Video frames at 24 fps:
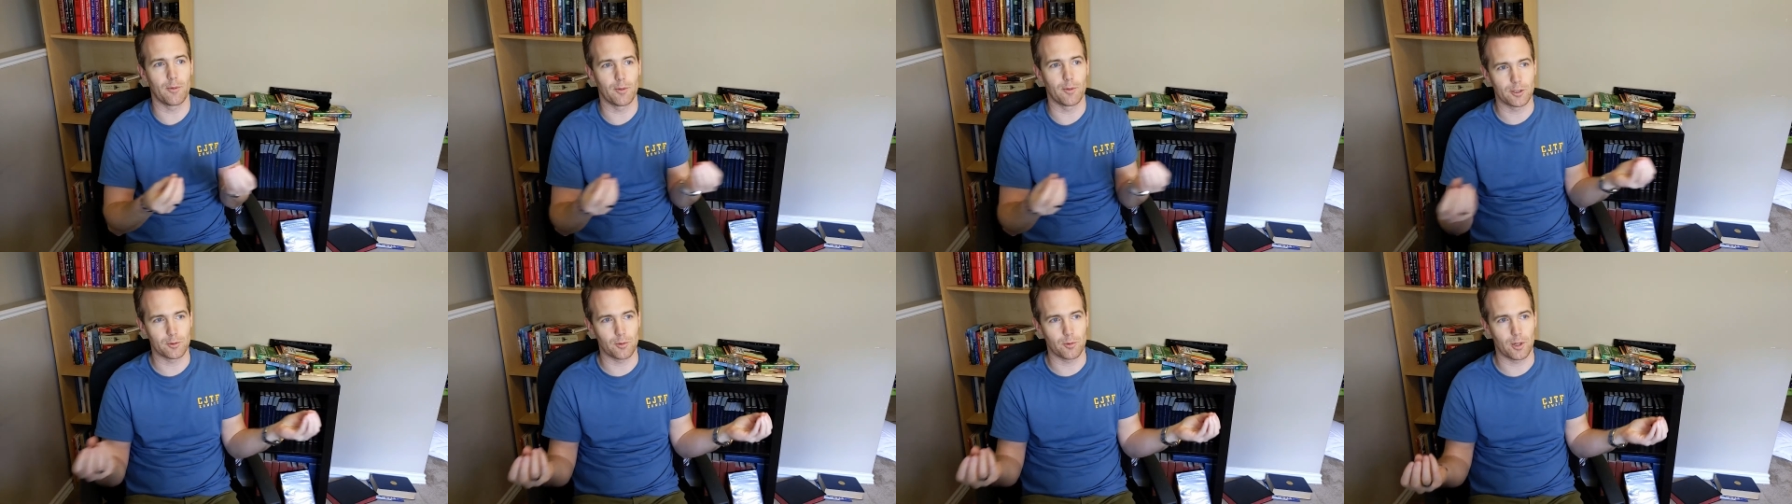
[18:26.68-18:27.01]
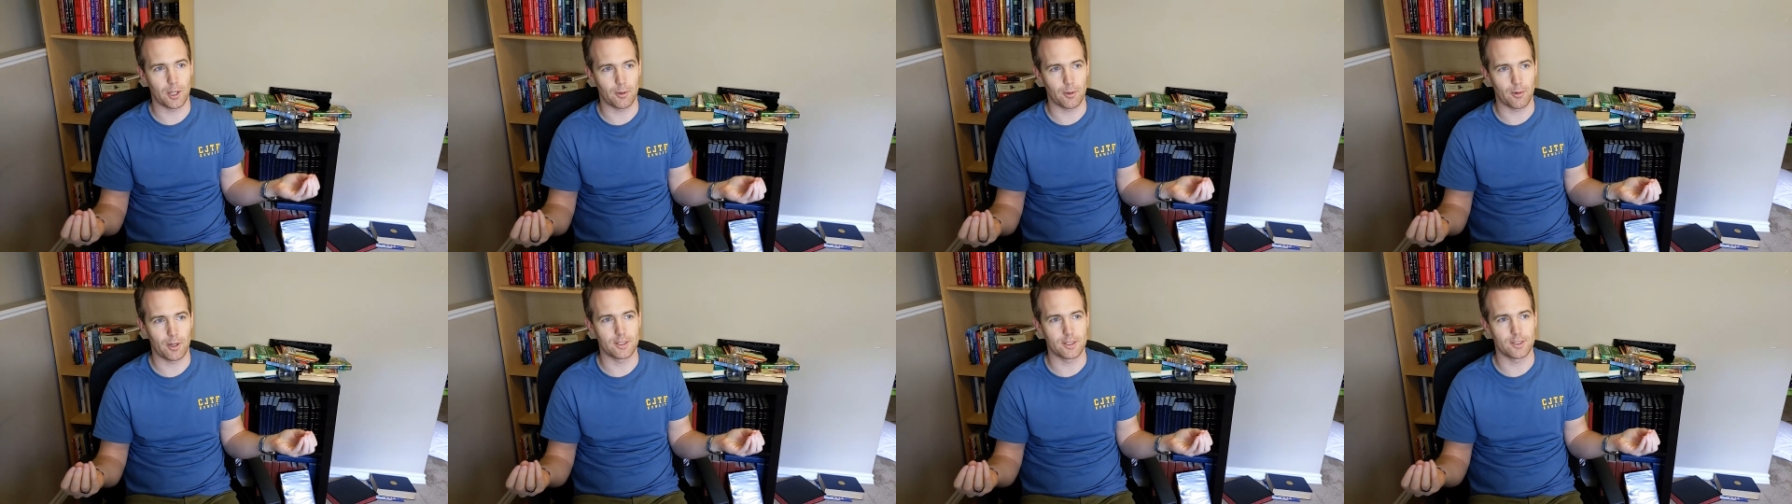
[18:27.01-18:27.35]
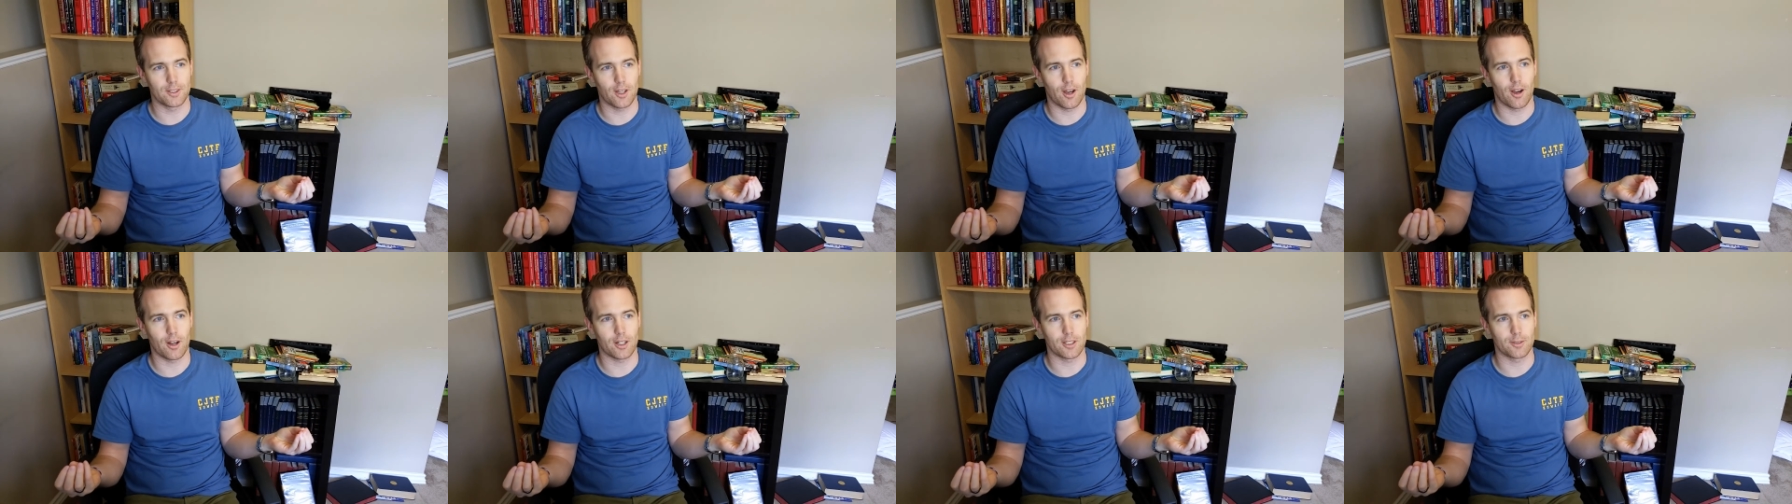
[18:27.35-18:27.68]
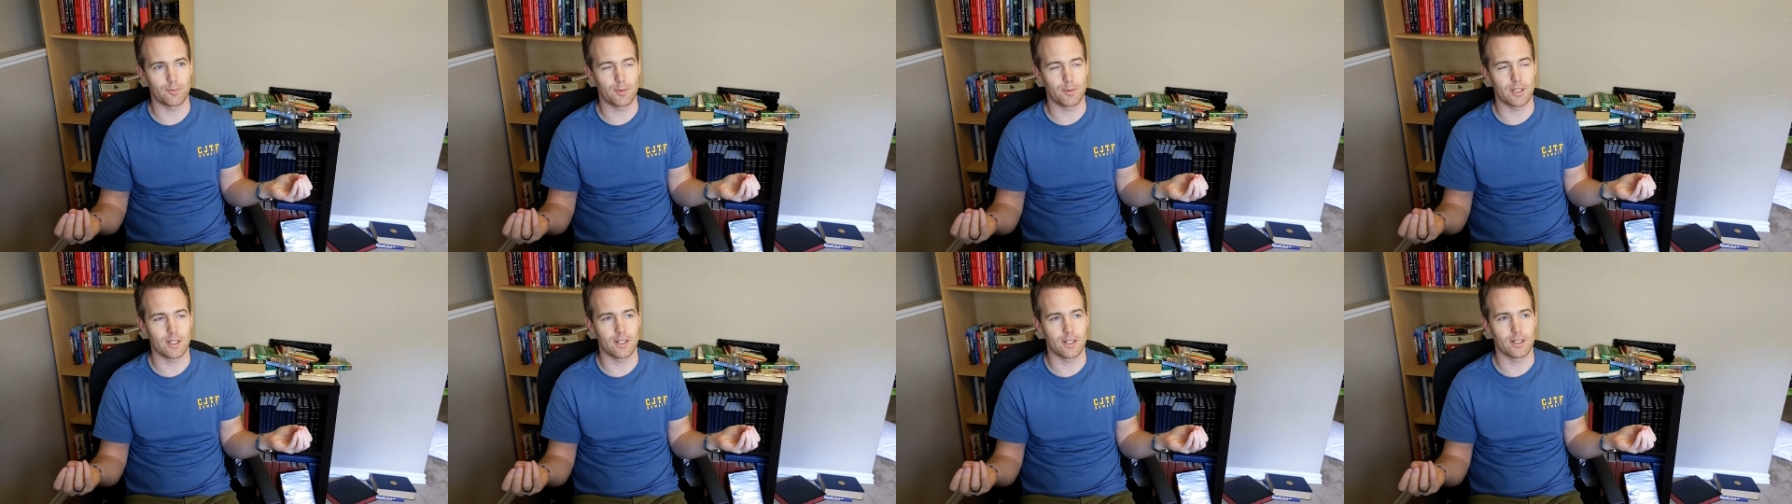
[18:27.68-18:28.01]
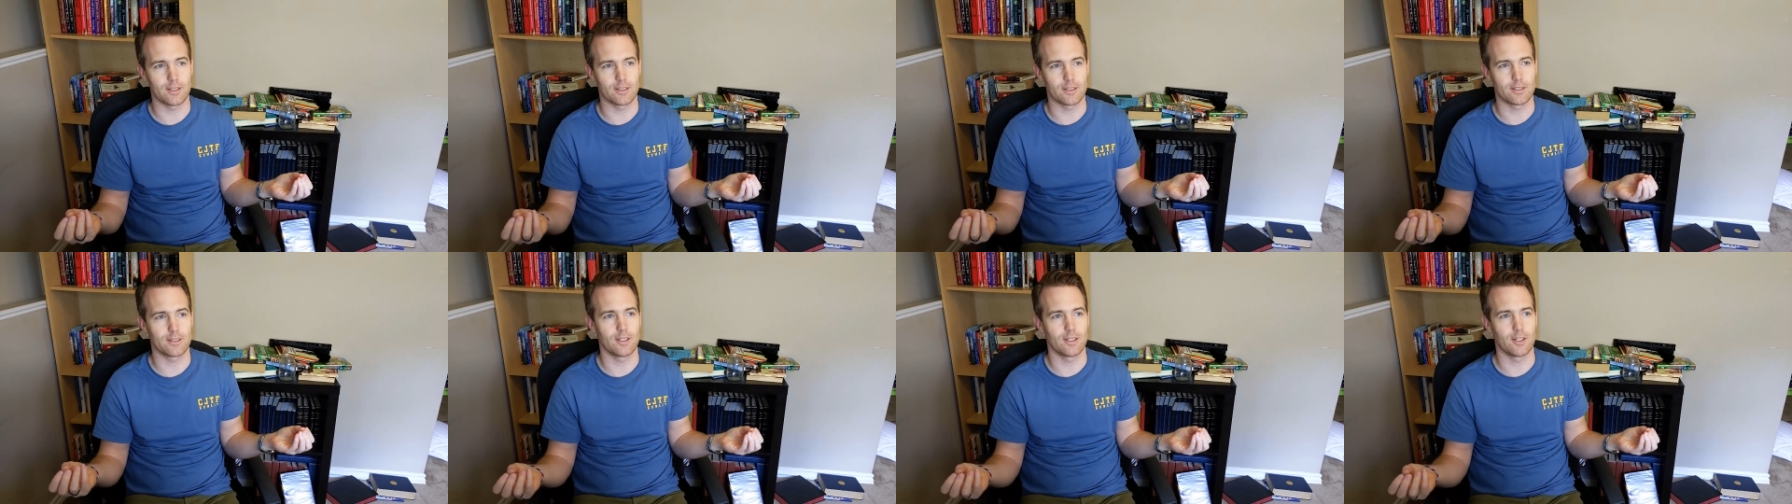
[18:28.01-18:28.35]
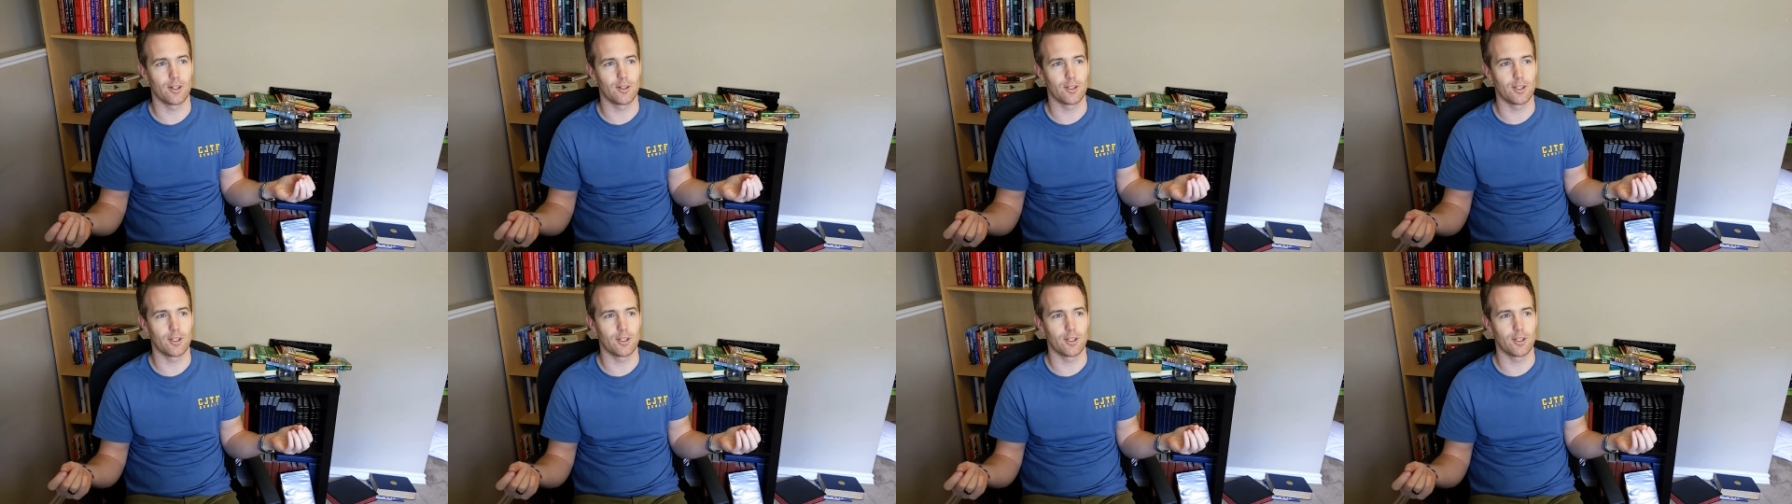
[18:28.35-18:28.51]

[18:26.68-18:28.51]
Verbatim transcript: was wearing red socks because, you know,